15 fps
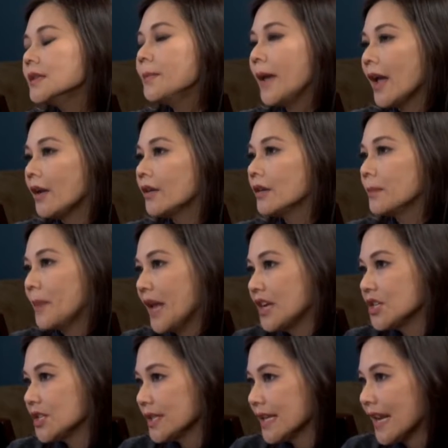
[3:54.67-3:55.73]
dependent on the
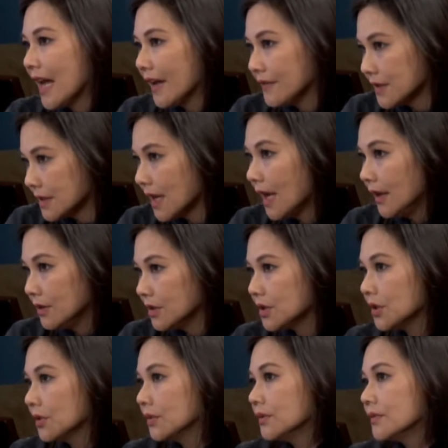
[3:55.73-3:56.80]
patient lifestyle
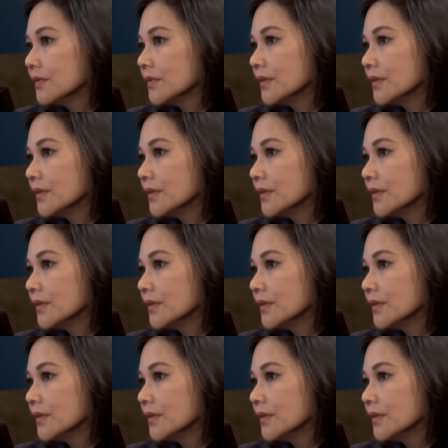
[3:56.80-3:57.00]
too.